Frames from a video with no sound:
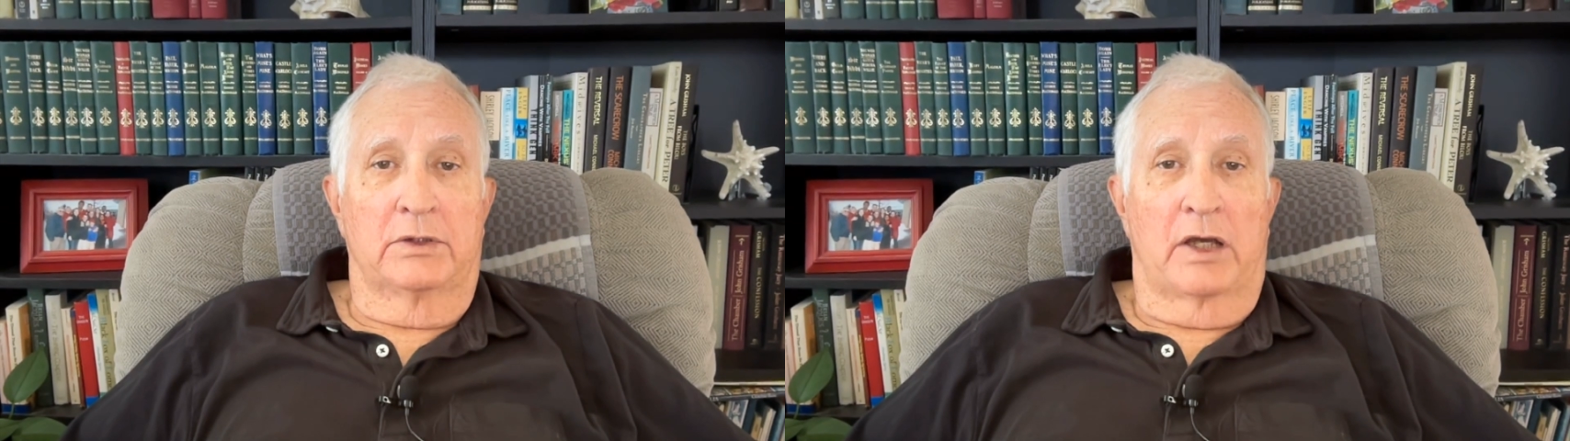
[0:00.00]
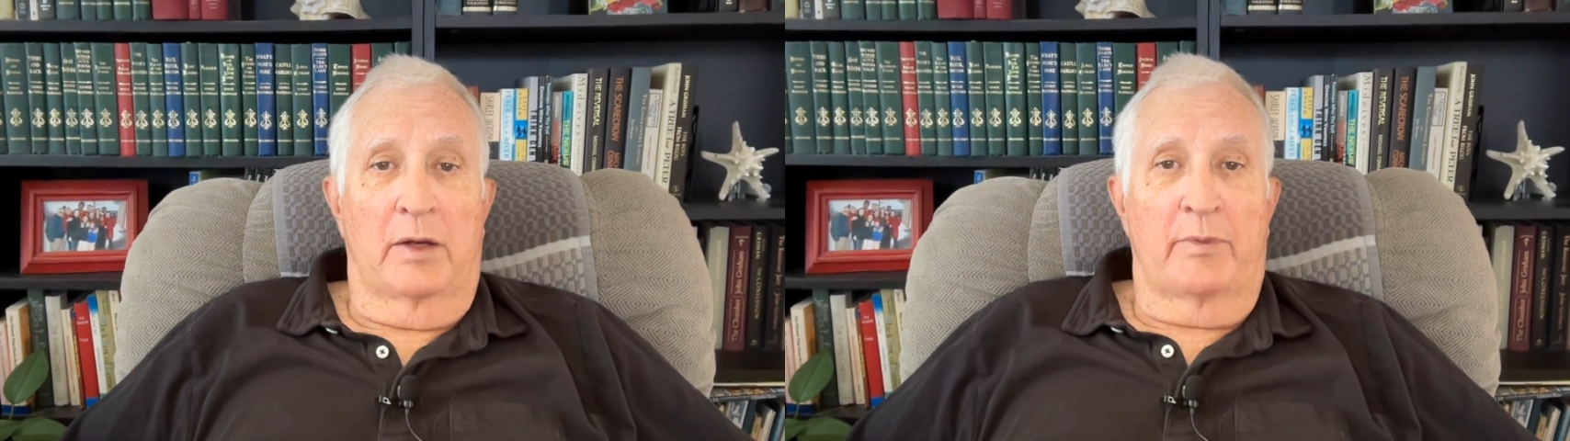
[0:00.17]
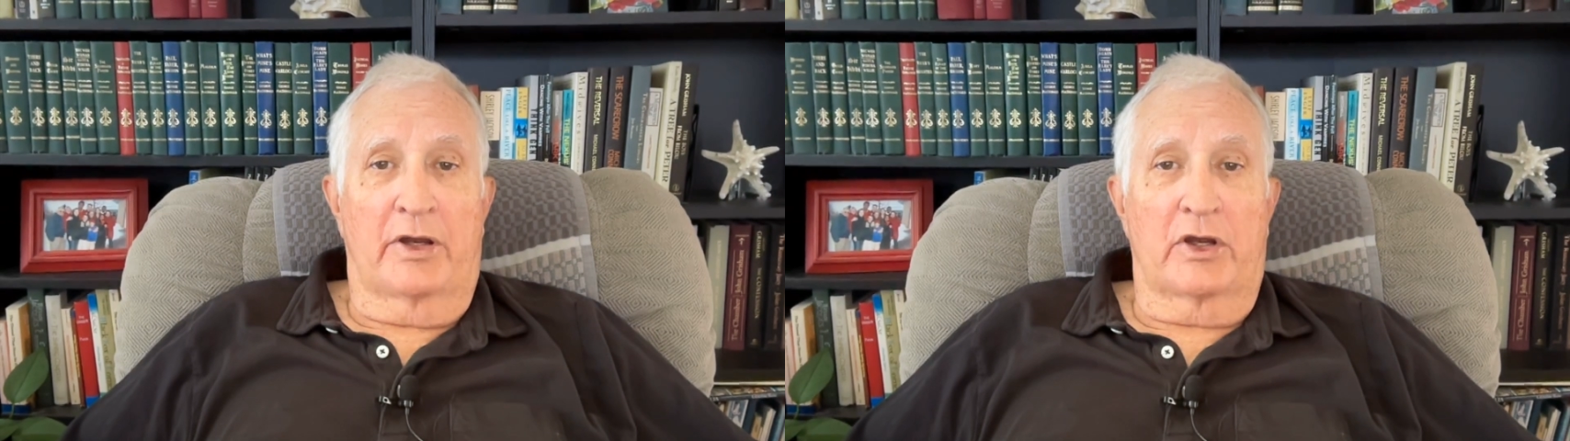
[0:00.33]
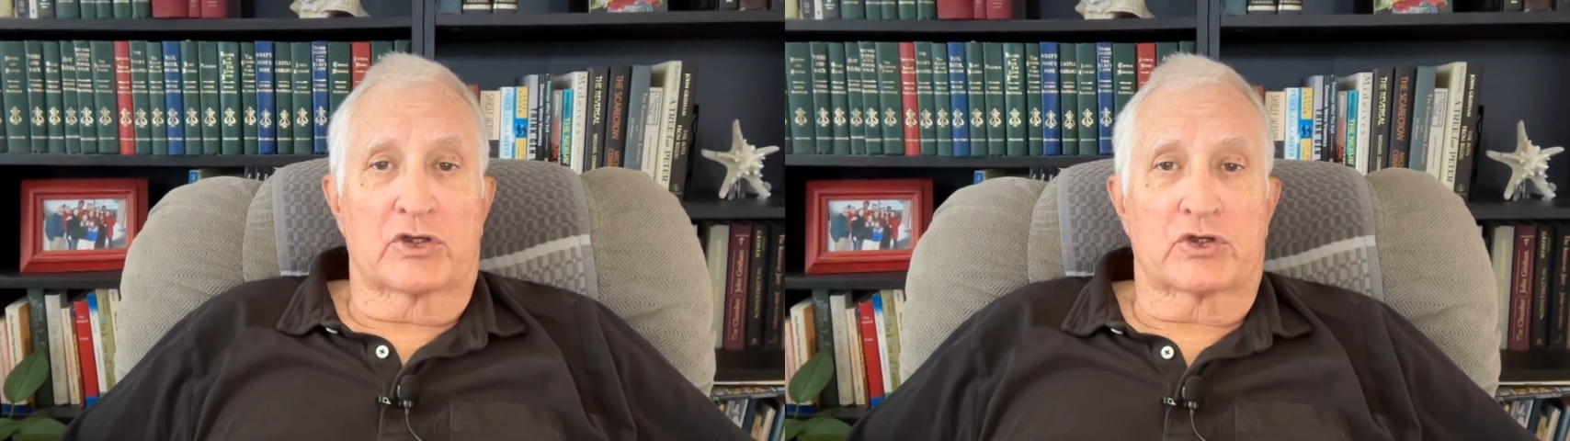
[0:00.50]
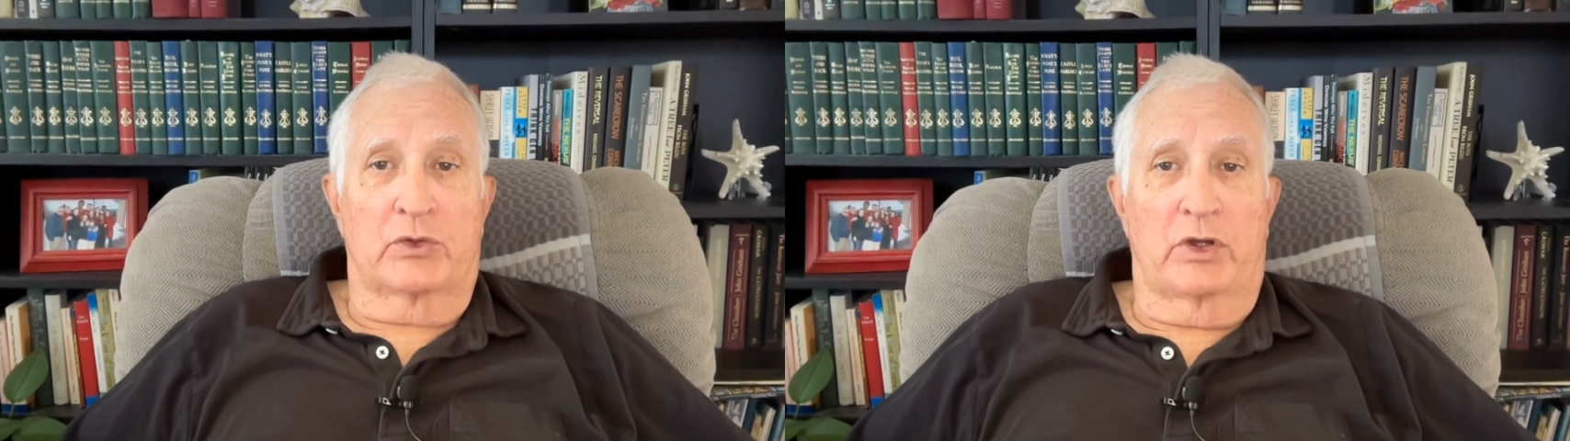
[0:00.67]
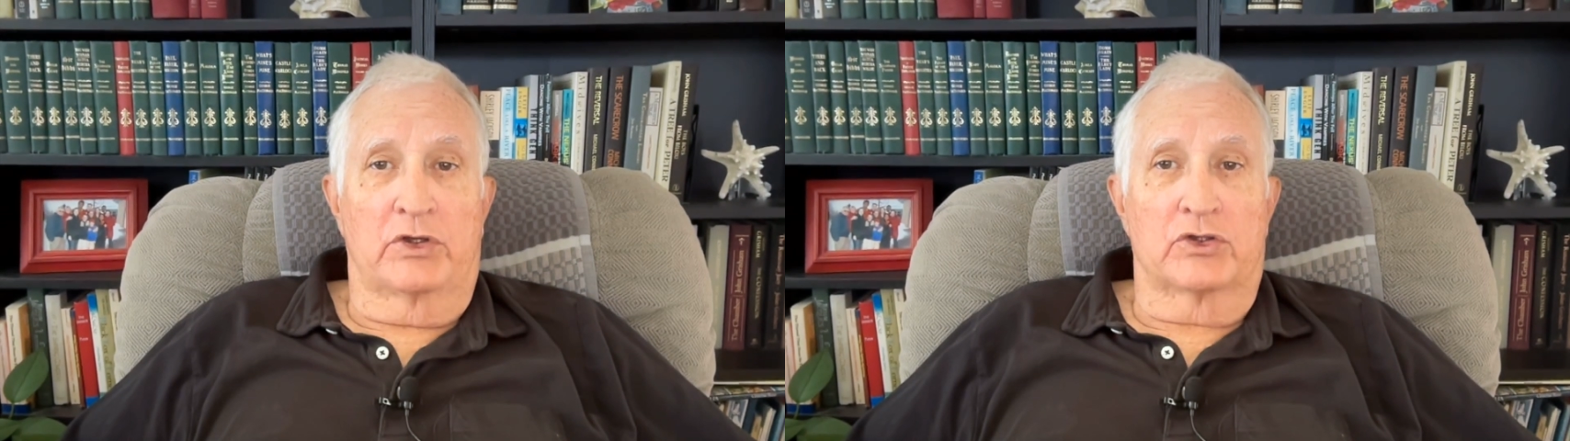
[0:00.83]
about
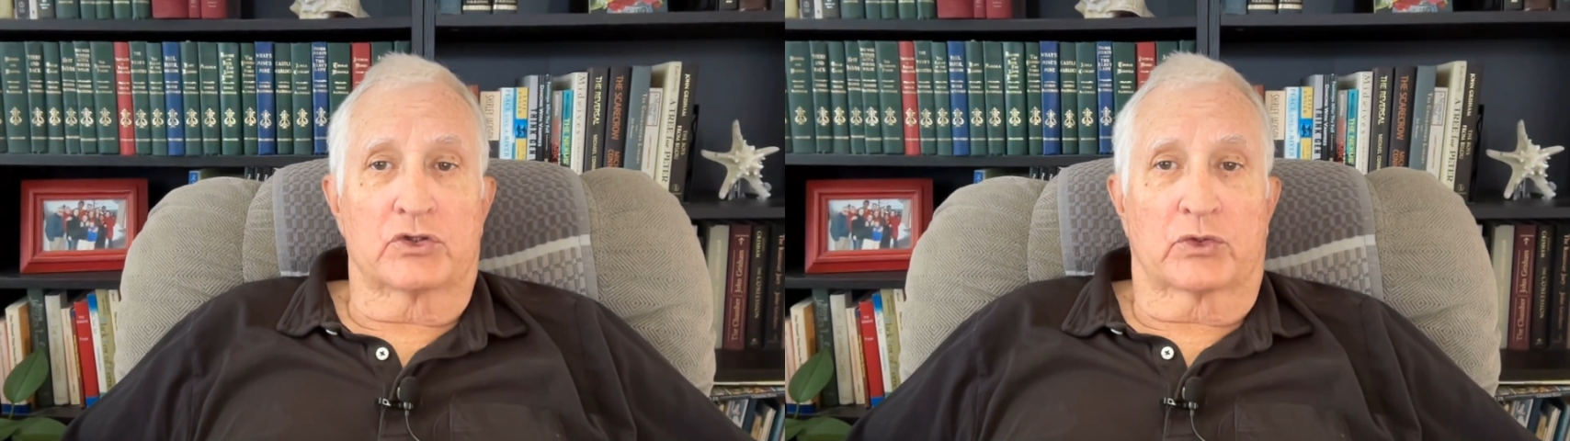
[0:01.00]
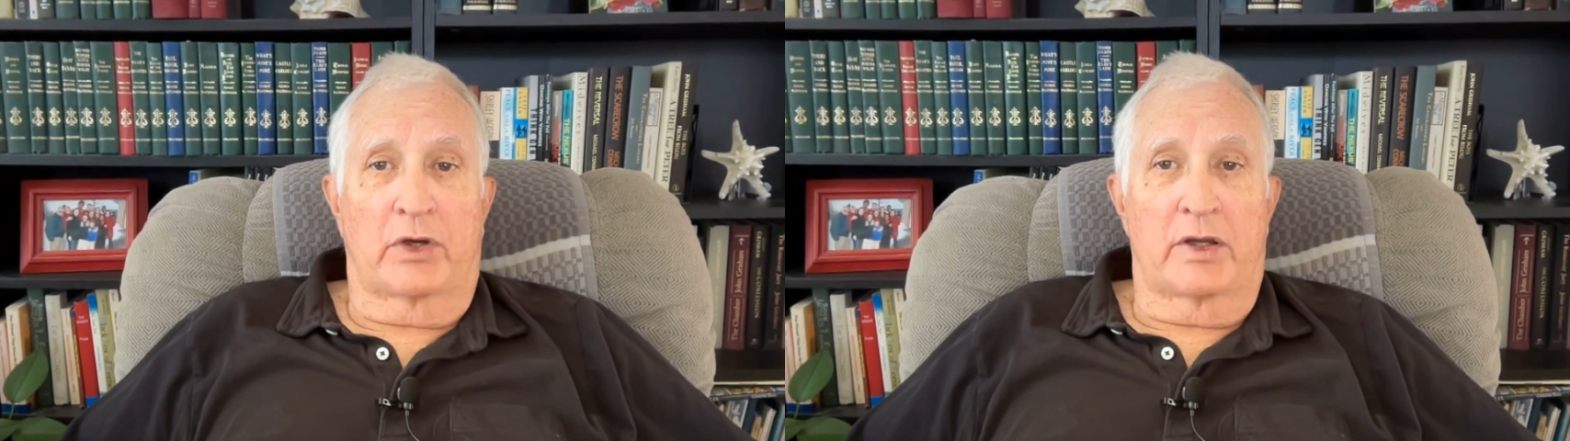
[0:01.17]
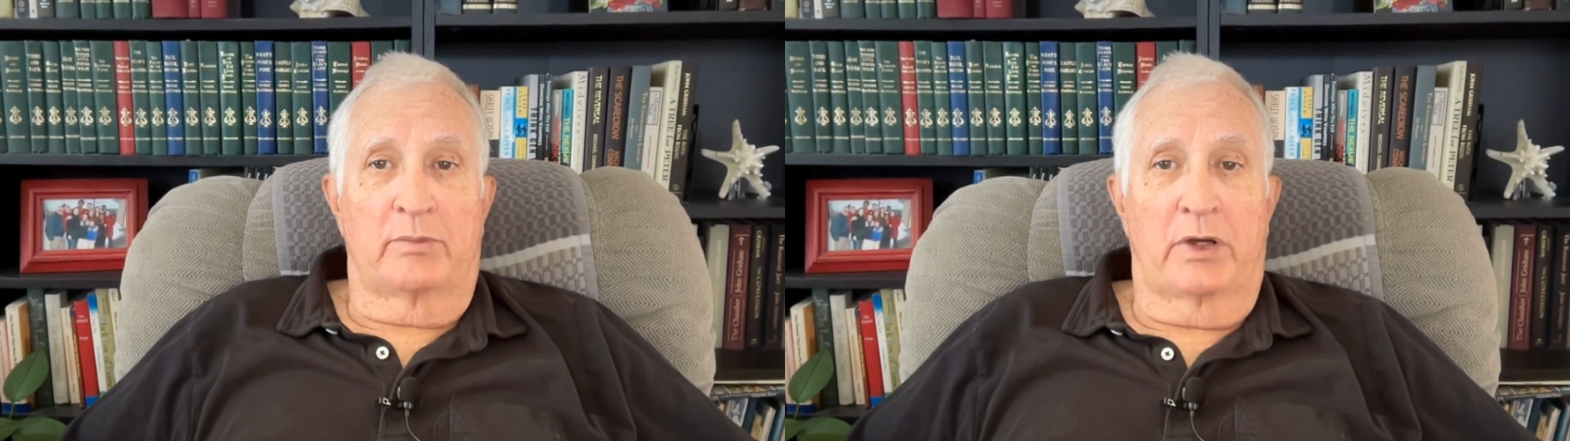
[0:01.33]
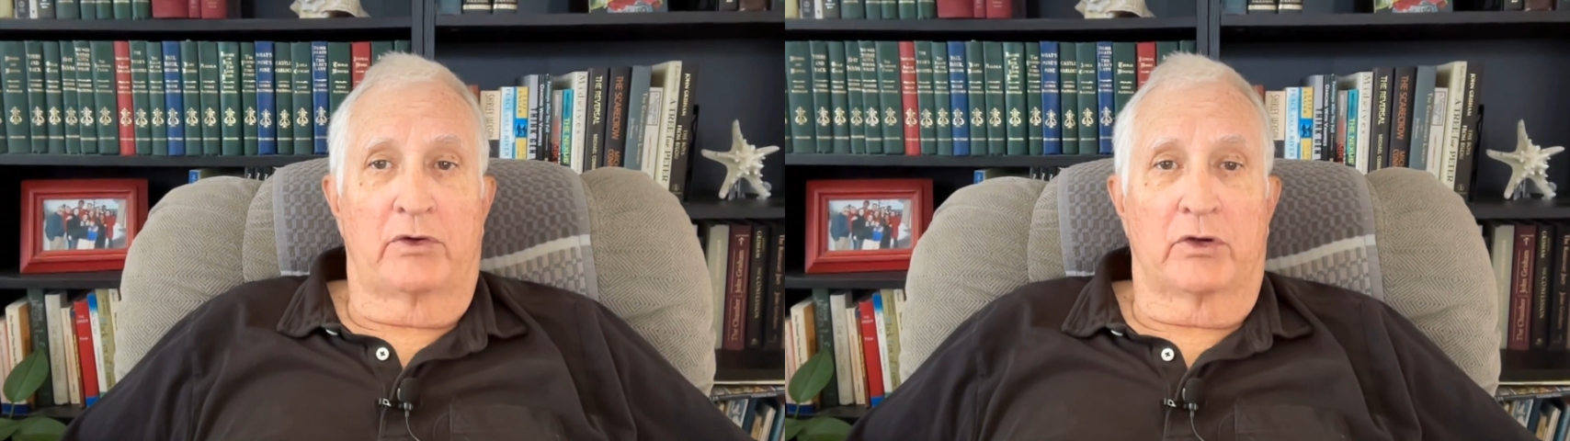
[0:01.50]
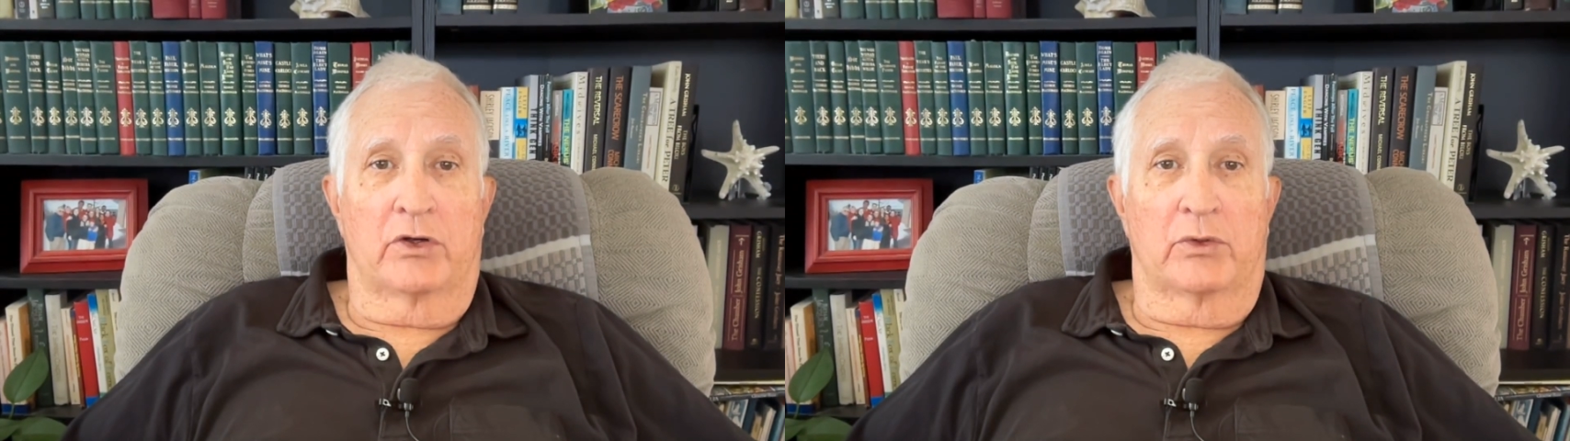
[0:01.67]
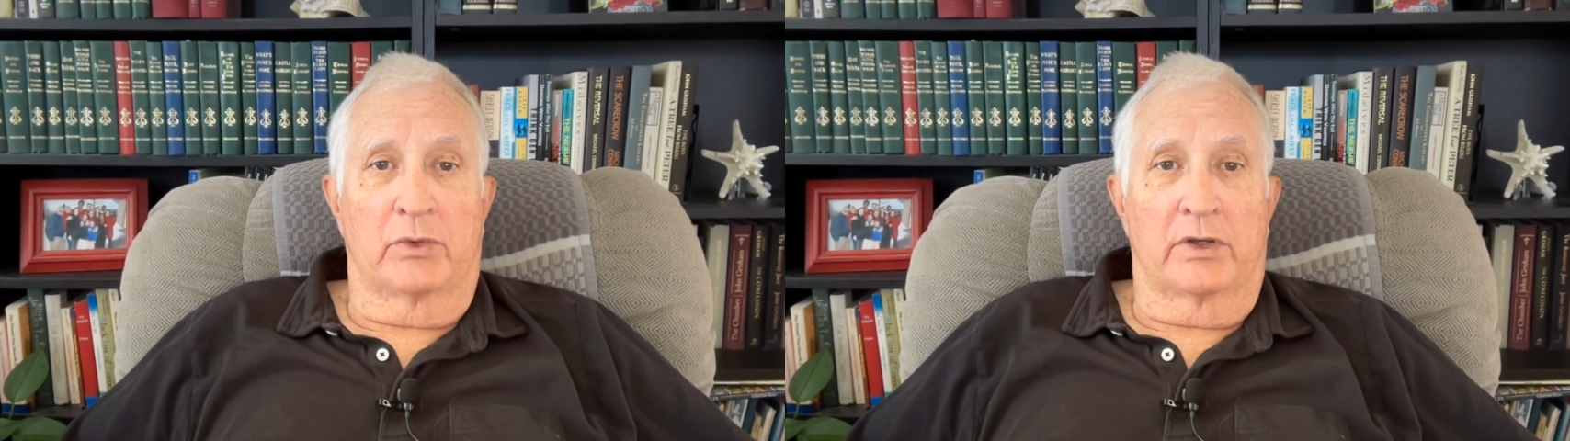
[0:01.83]
Australia's Great
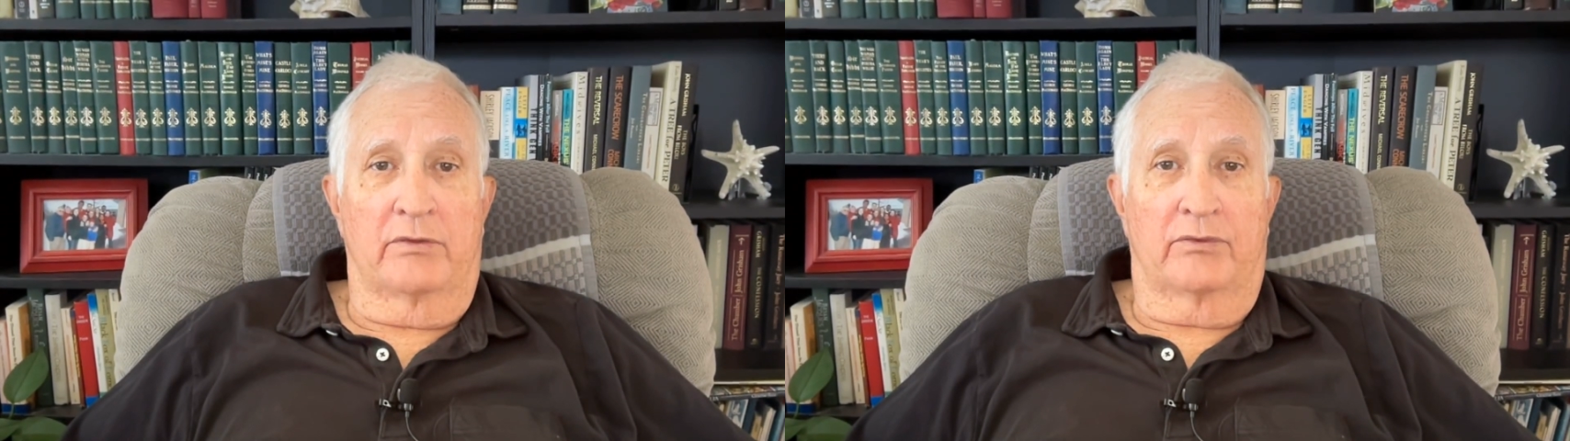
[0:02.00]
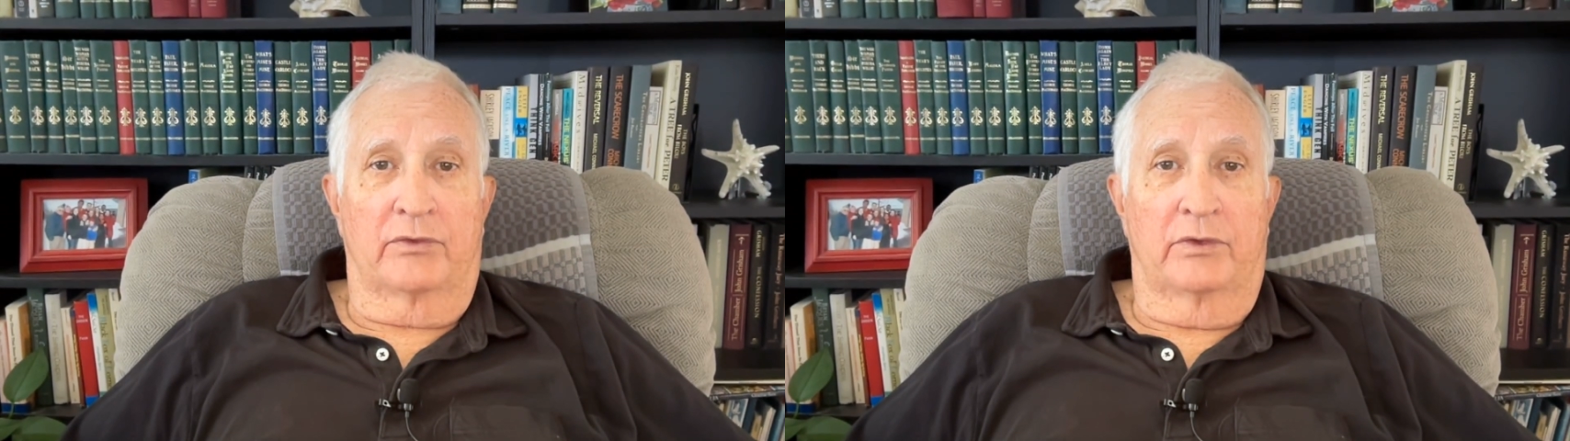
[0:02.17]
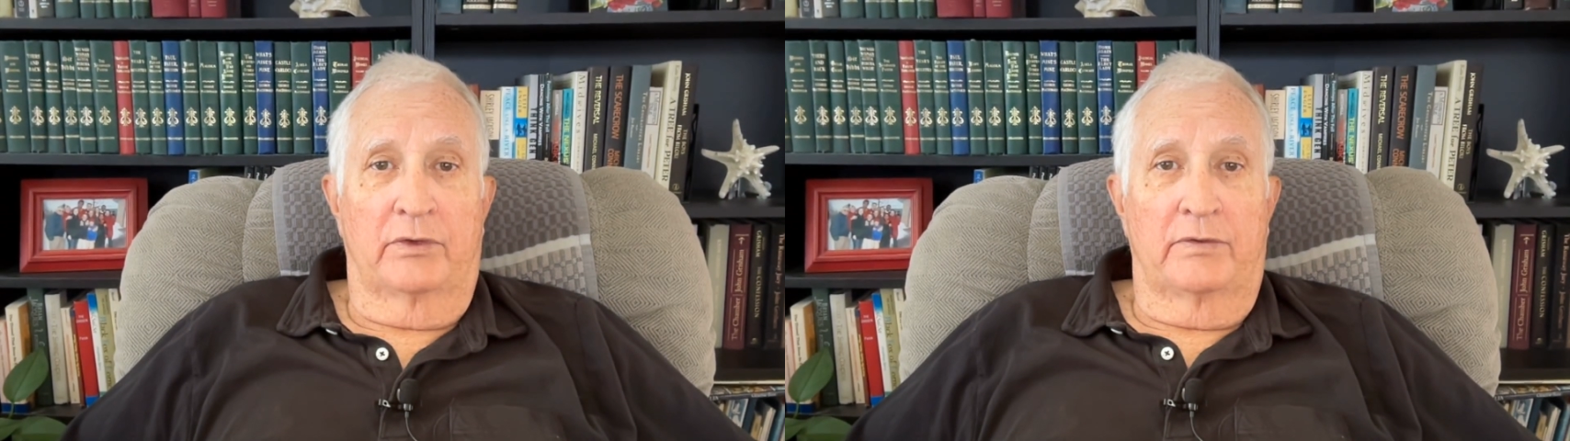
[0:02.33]
Barrier Reef.